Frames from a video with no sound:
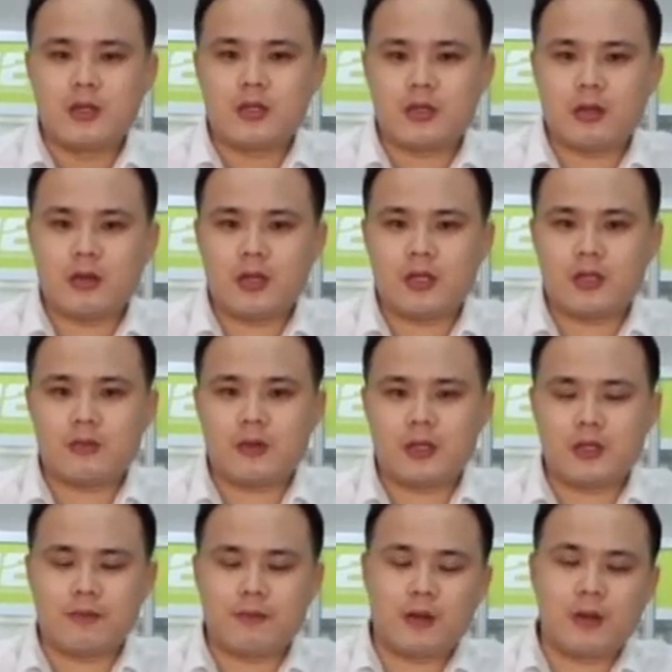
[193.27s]
So it
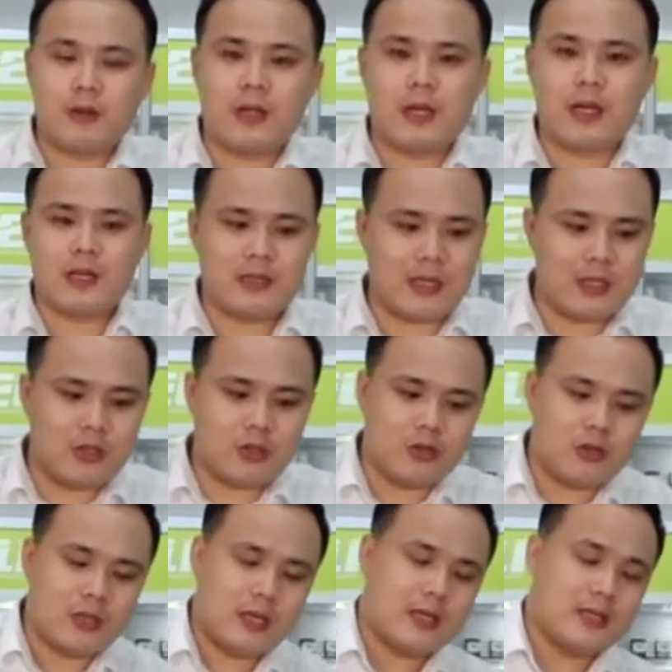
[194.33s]
was, as
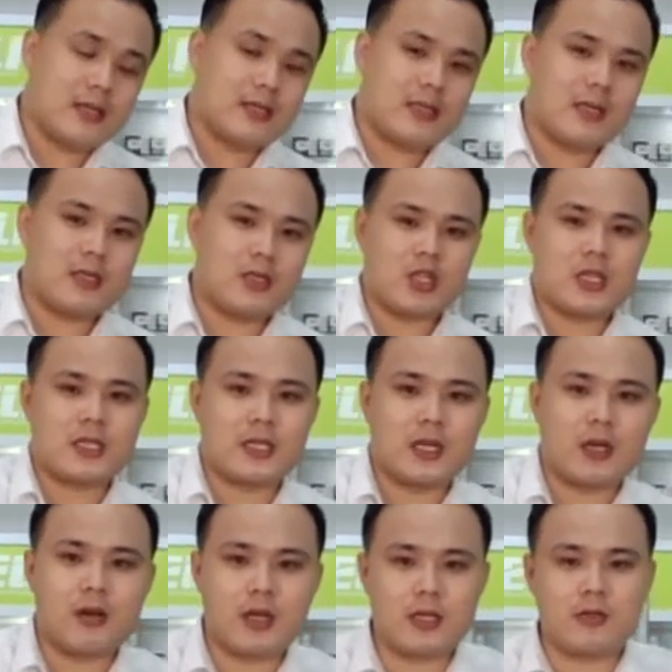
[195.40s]
I said just
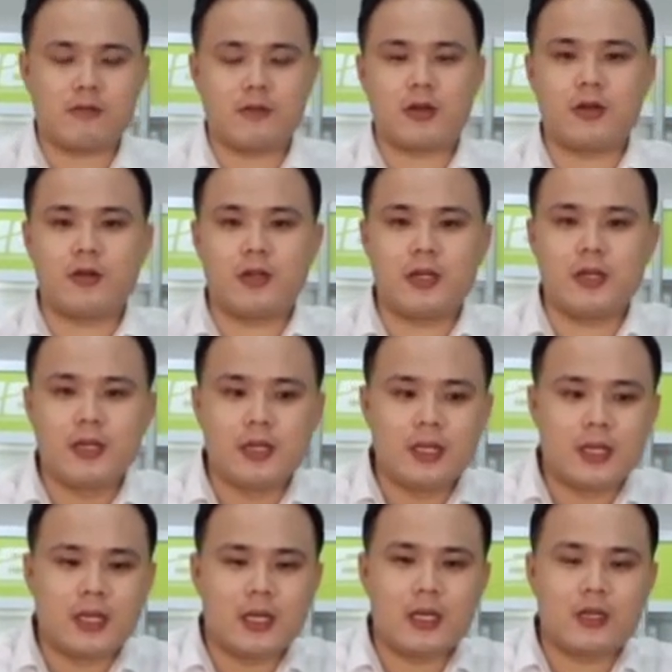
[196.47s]
now, it's very
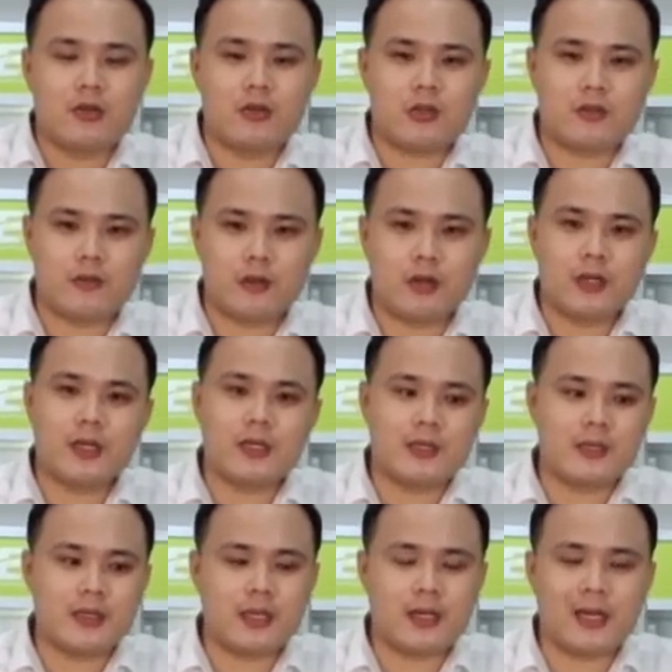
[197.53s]
useful in
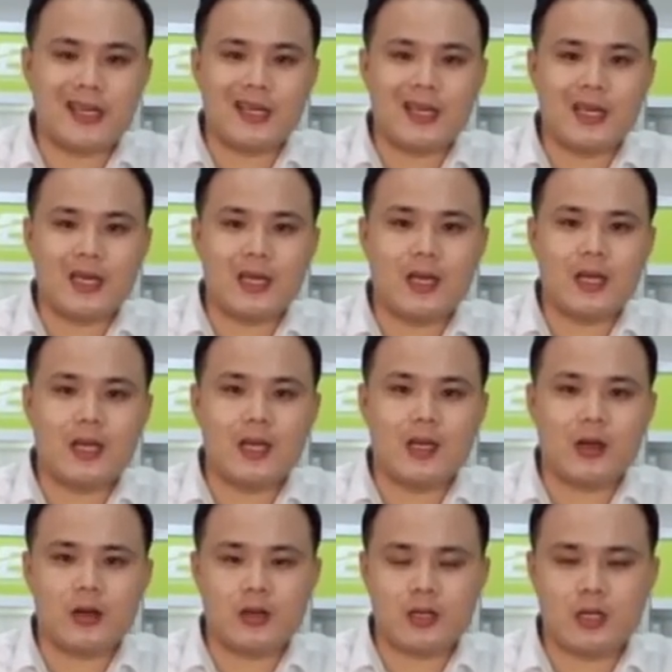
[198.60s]
the air
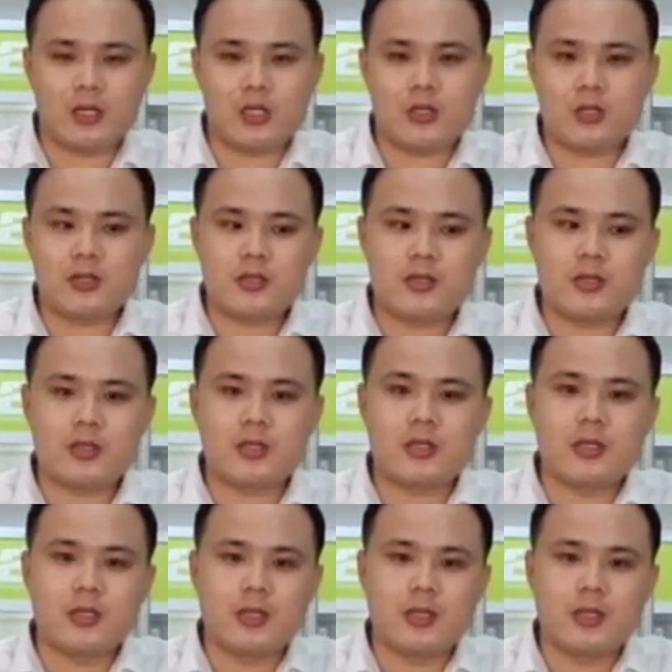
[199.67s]
conditions,